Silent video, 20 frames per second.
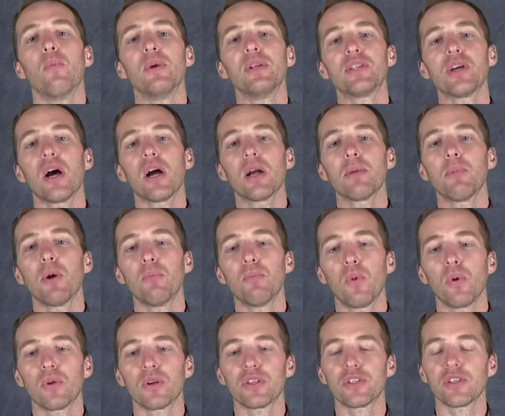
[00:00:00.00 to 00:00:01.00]
And when we talk
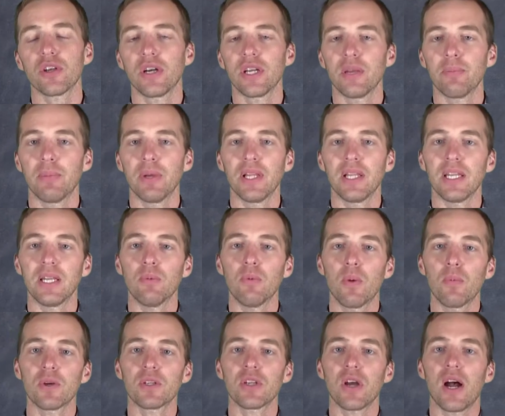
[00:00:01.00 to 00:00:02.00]
about molar solubility,
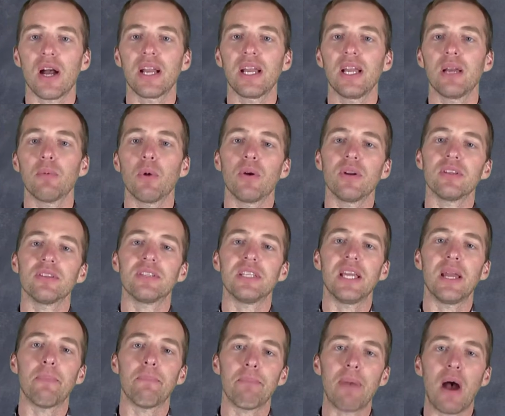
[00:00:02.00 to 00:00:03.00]
what we're talking about is
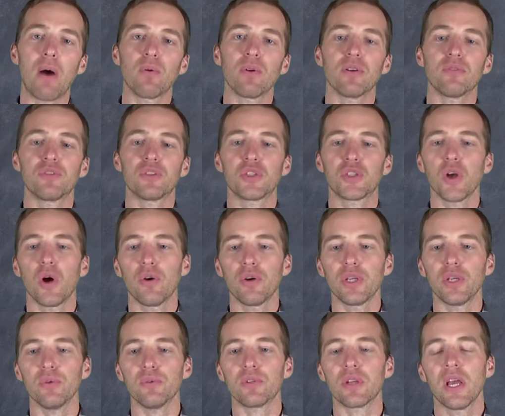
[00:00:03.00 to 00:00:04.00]
the amount of
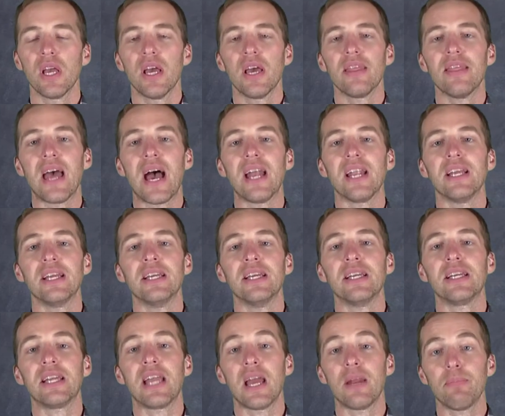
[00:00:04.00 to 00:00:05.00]
solute that
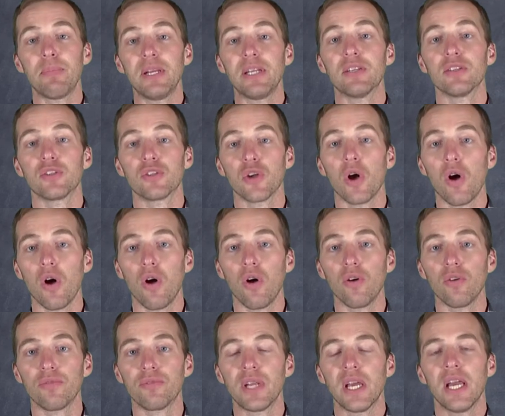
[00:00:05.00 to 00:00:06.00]
it can be
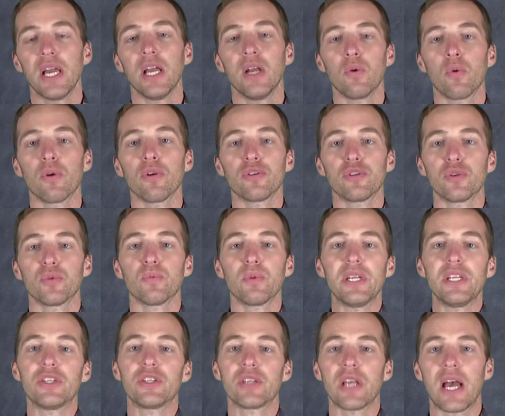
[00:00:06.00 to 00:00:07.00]
dissolved in order to
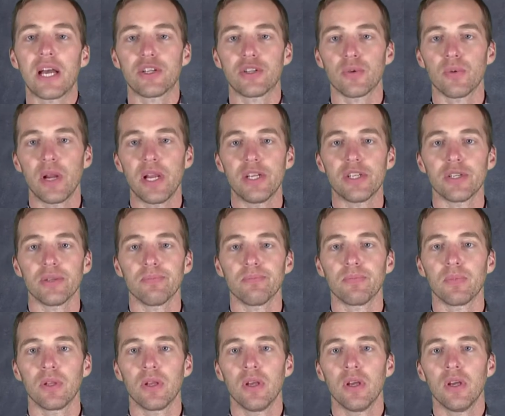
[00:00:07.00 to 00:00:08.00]
reach saturation.
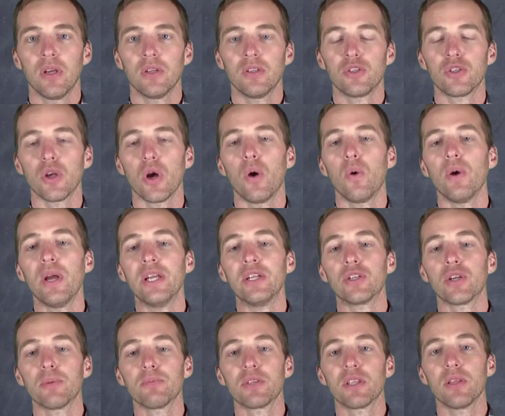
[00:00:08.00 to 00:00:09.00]
So
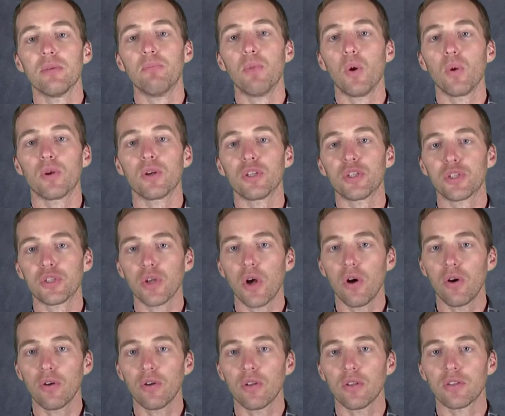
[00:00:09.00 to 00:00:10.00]
in terms of the molar
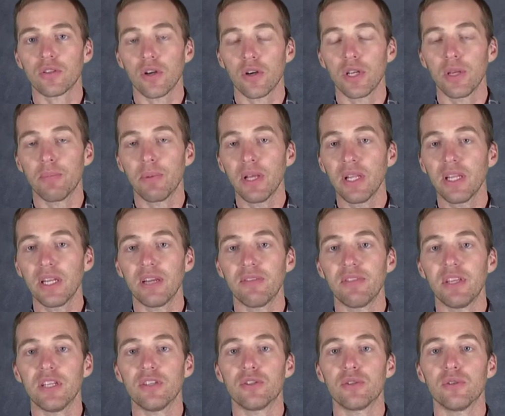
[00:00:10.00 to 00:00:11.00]
sol- solubility
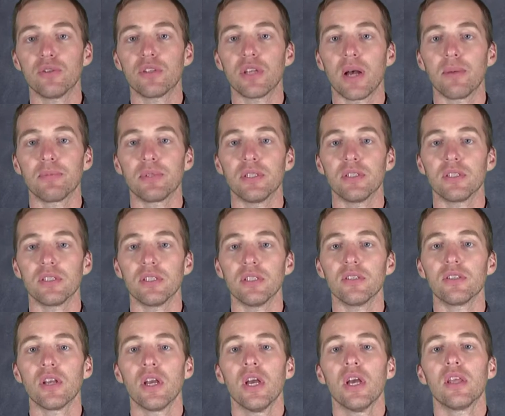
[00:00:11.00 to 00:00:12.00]
of these two
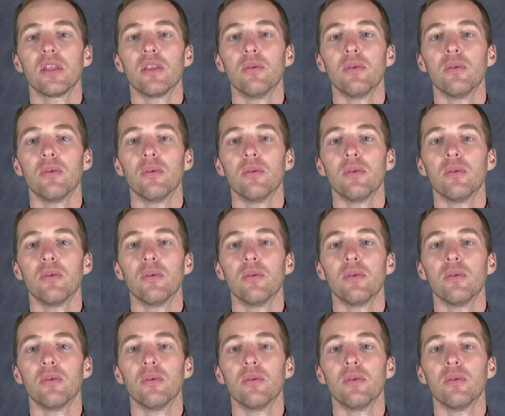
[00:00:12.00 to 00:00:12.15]
substances,